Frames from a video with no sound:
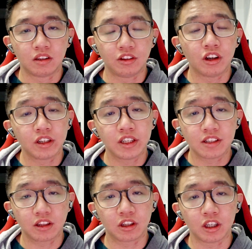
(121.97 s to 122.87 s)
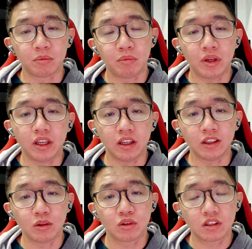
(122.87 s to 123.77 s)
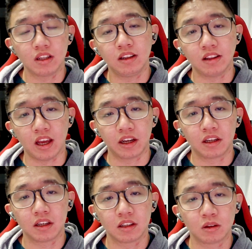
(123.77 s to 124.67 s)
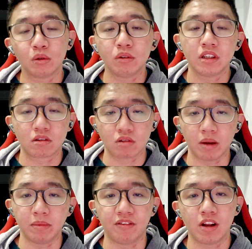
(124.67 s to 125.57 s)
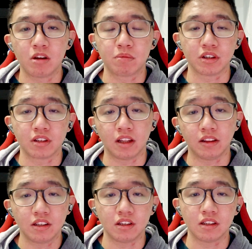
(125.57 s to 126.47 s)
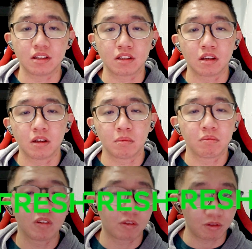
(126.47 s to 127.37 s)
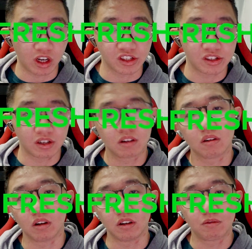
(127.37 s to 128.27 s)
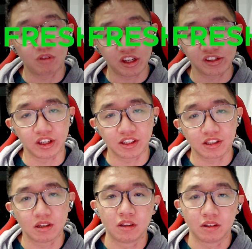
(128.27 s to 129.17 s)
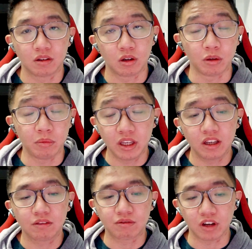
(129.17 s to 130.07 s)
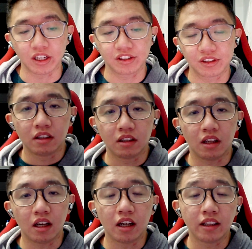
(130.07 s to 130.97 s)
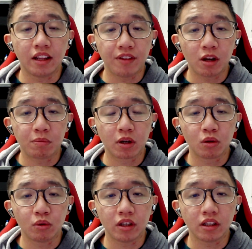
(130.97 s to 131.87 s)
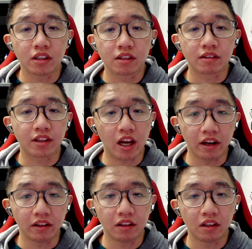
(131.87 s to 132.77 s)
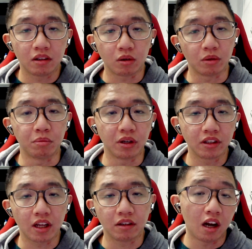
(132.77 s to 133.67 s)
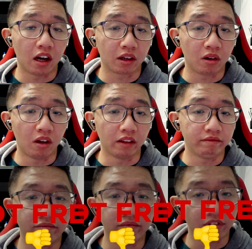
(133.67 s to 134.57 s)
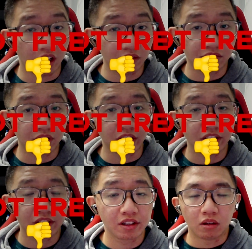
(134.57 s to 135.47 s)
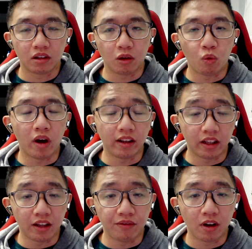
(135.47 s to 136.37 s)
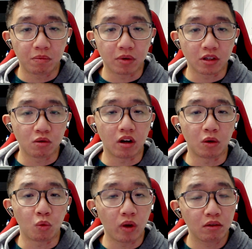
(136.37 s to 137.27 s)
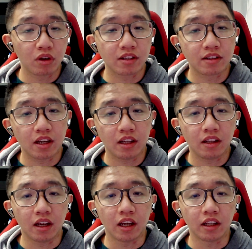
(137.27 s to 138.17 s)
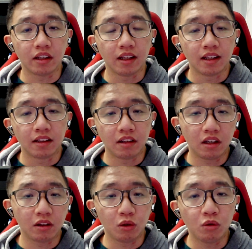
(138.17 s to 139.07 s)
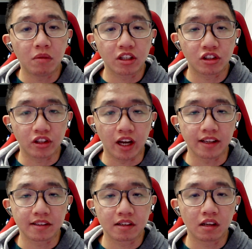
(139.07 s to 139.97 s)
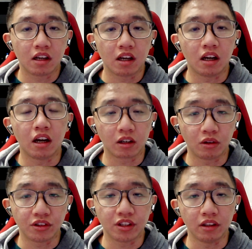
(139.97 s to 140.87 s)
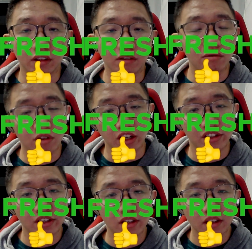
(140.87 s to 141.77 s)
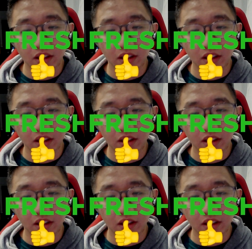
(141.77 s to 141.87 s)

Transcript: There is a term being used in tech to describe developers, and this is fresh or freshness or being fresh a developer who is tired or burnt out are called not fresh, while the developers who are well rested and didn't do much task are considered fresh.